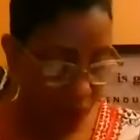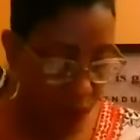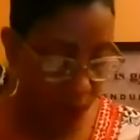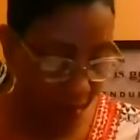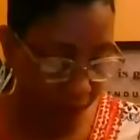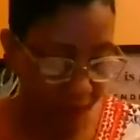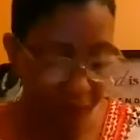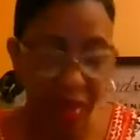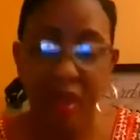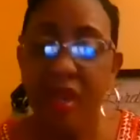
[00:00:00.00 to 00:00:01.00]
well.
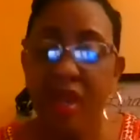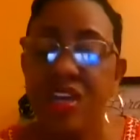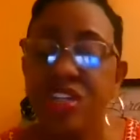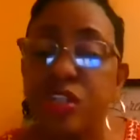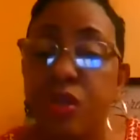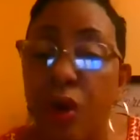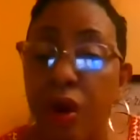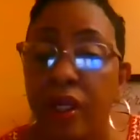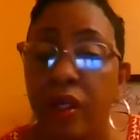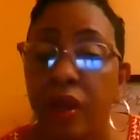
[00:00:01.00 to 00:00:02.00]
It
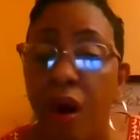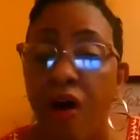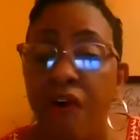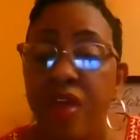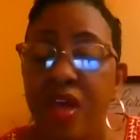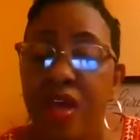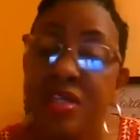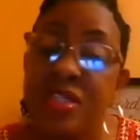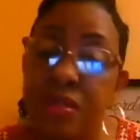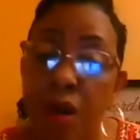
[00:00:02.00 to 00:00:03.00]
started off in
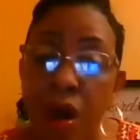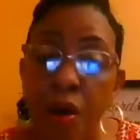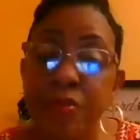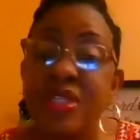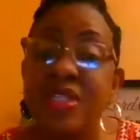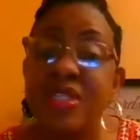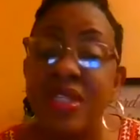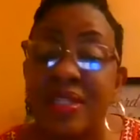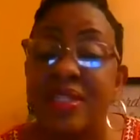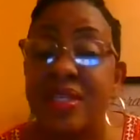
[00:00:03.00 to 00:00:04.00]
Psalm
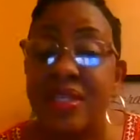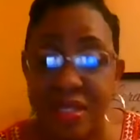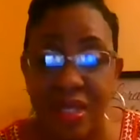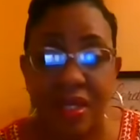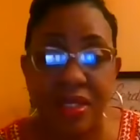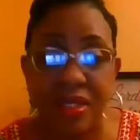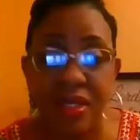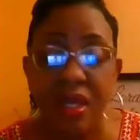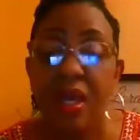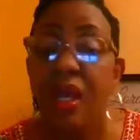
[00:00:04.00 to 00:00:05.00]
66
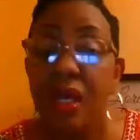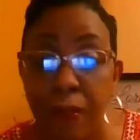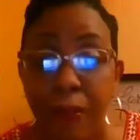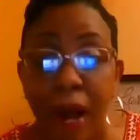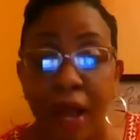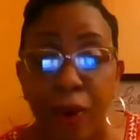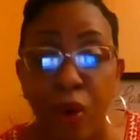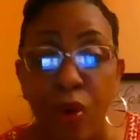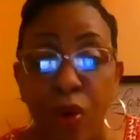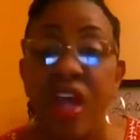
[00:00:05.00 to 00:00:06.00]
in the
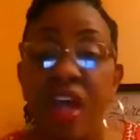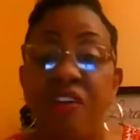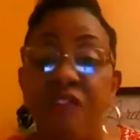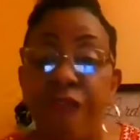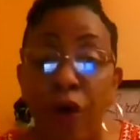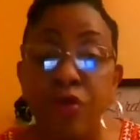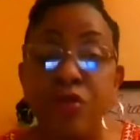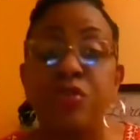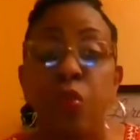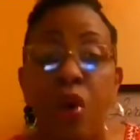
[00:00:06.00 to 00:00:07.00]
Bible, in
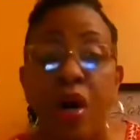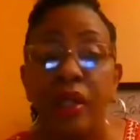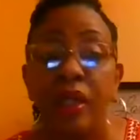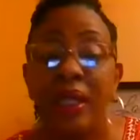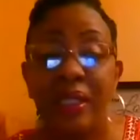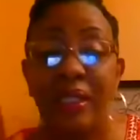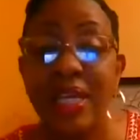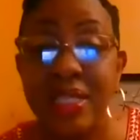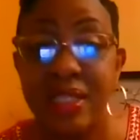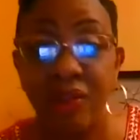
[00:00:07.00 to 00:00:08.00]
verse 1.
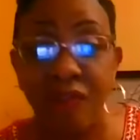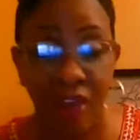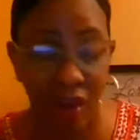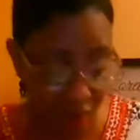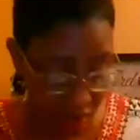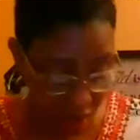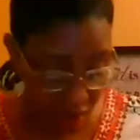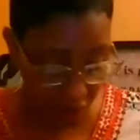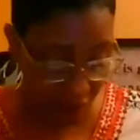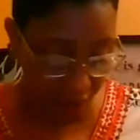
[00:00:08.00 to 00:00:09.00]
Listen very
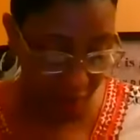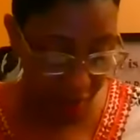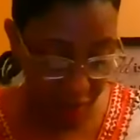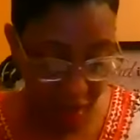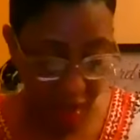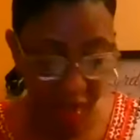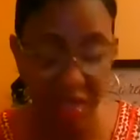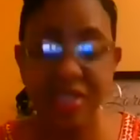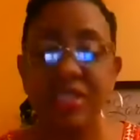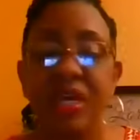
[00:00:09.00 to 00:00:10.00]
carefully.
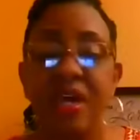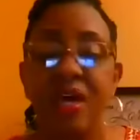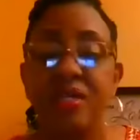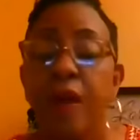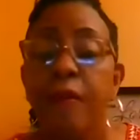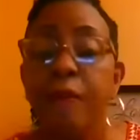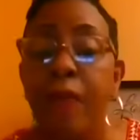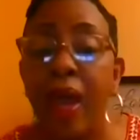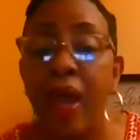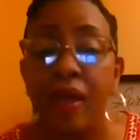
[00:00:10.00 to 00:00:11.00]
It says,
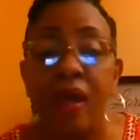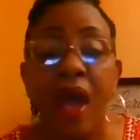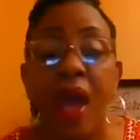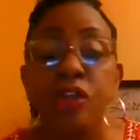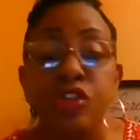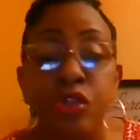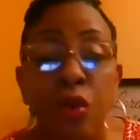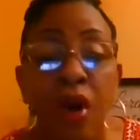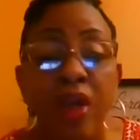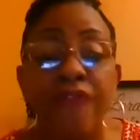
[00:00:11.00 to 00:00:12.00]
Make a
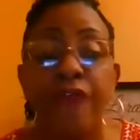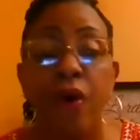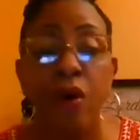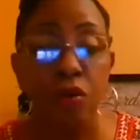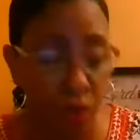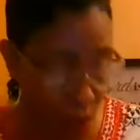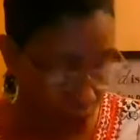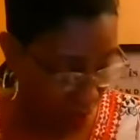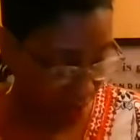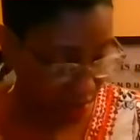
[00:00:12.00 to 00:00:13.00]
joyful
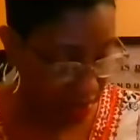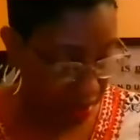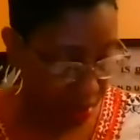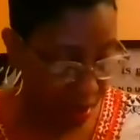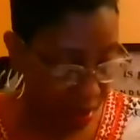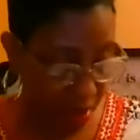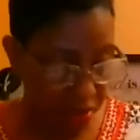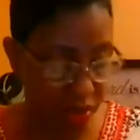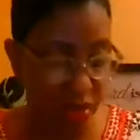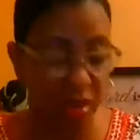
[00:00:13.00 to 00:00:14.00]
noise
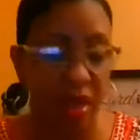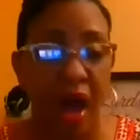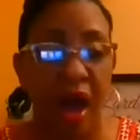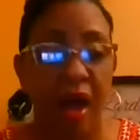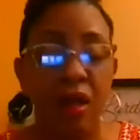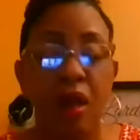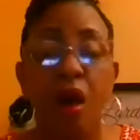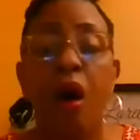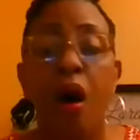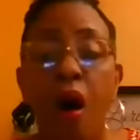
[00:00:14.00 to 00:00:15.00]
unto God,
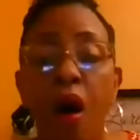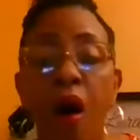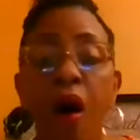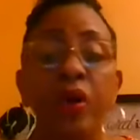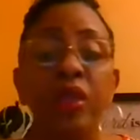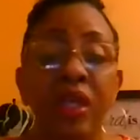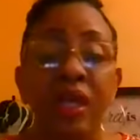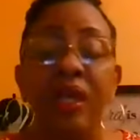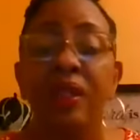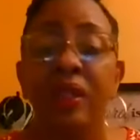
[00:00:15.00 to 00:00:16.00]
all
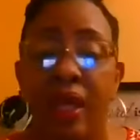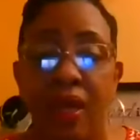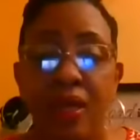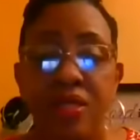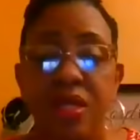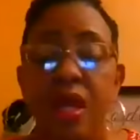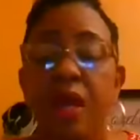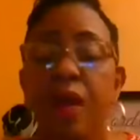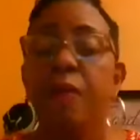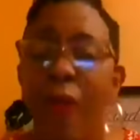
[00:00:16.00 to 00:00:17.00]
ye lands.
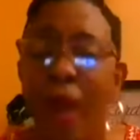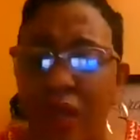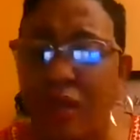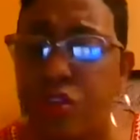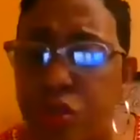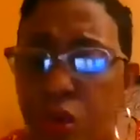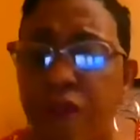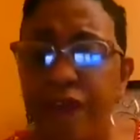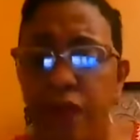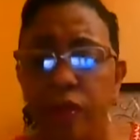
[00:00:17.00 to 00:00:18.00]
Make a
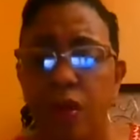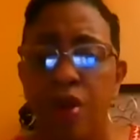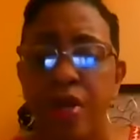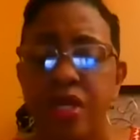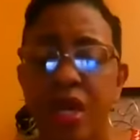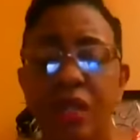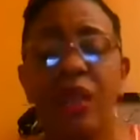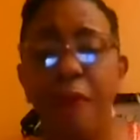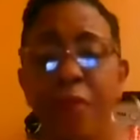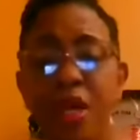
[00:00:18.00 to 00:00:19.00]
joyful noise.
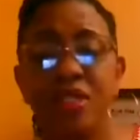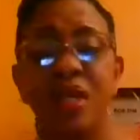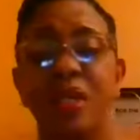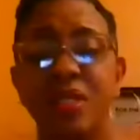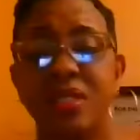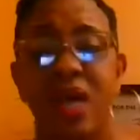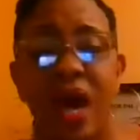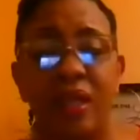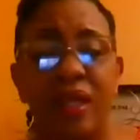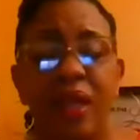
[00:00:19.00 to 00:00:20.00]
That means get
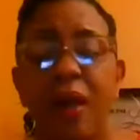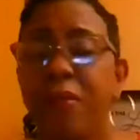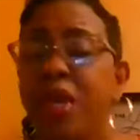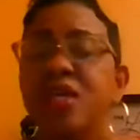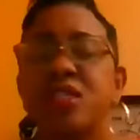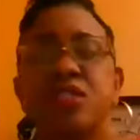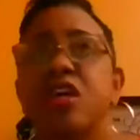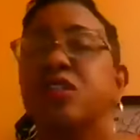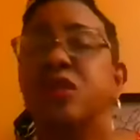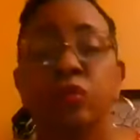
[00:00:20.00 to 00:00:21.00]
excited. That means
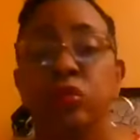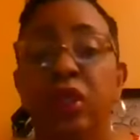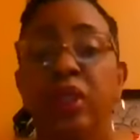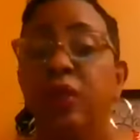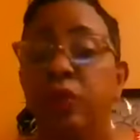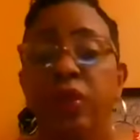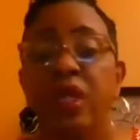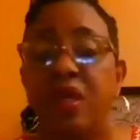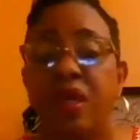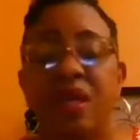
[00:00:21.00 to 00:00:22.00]
just really,
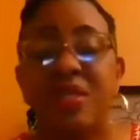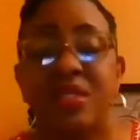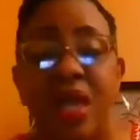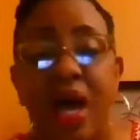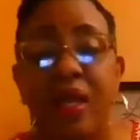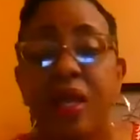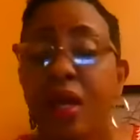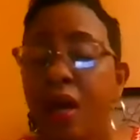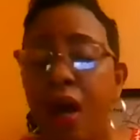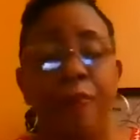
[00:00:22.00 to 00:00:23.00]
really get excited
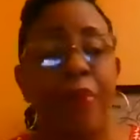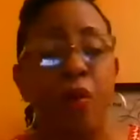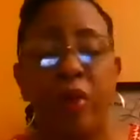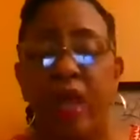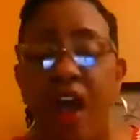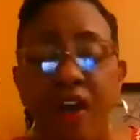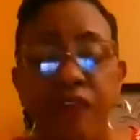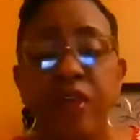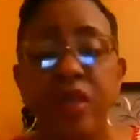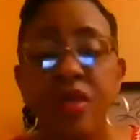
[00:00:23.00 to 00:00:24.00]
about
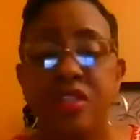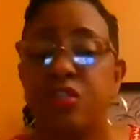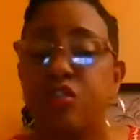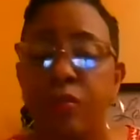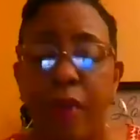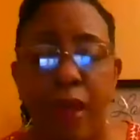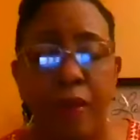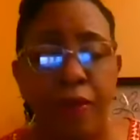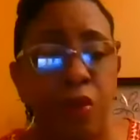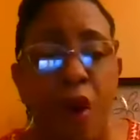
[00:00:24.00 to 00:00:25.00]
whatever it is that you may
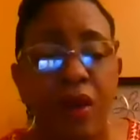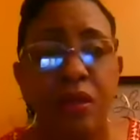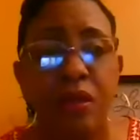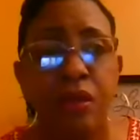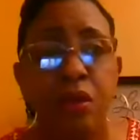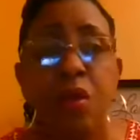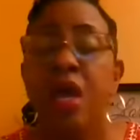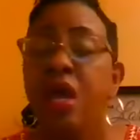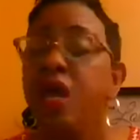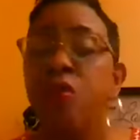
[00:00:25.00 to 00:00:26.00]
be walking through.
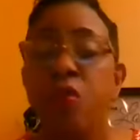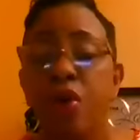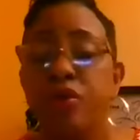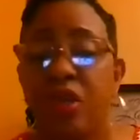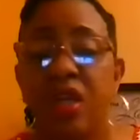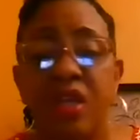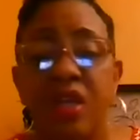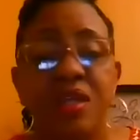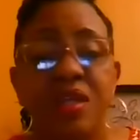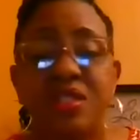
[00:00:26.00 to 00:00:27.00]
He wants you to
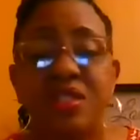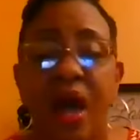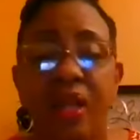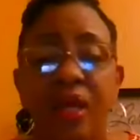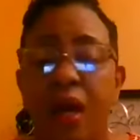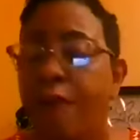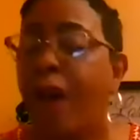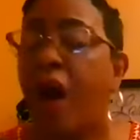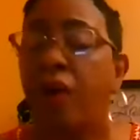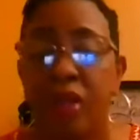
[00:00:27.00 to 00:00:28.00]
get excited
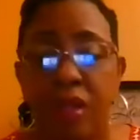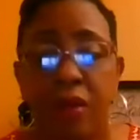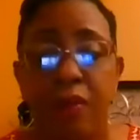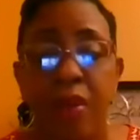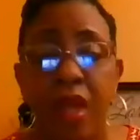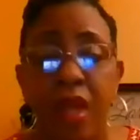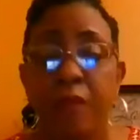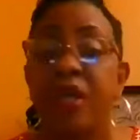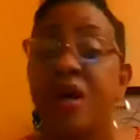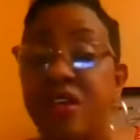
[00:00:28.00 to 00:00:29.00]
about Him
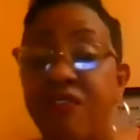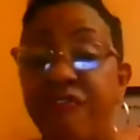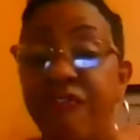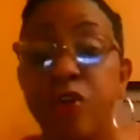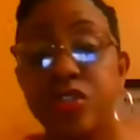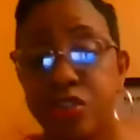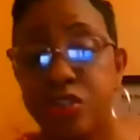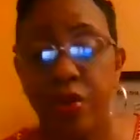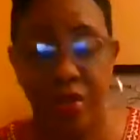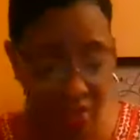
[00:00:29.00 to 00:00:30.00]
because in verse
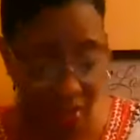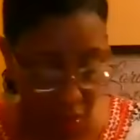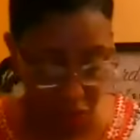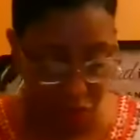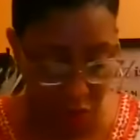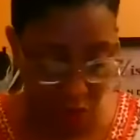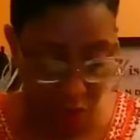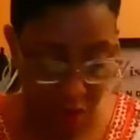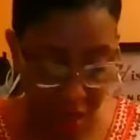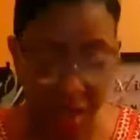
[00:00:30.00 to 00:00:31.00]
2, it tells
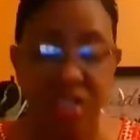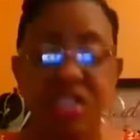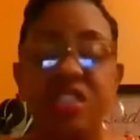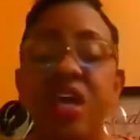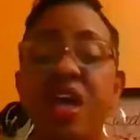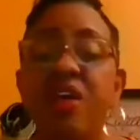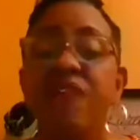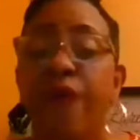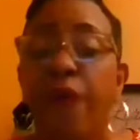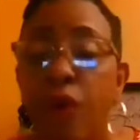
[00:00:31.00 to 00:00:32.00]
you, sing
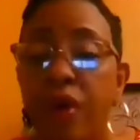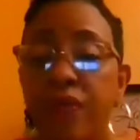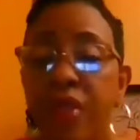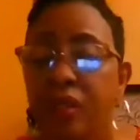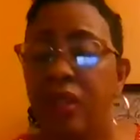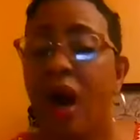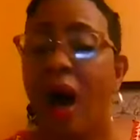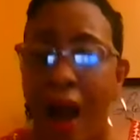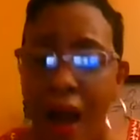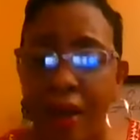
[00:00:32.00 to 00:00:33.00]
for the
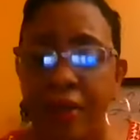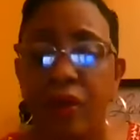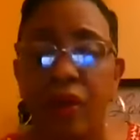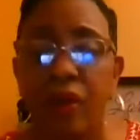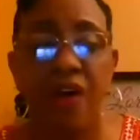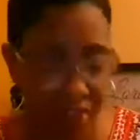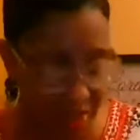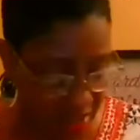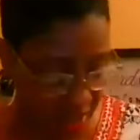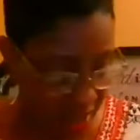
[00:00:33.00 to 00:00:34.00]
honor of
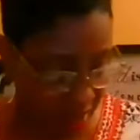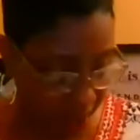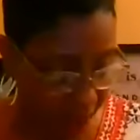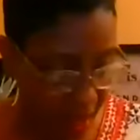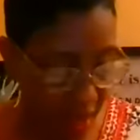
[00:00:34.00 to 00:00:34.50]
his name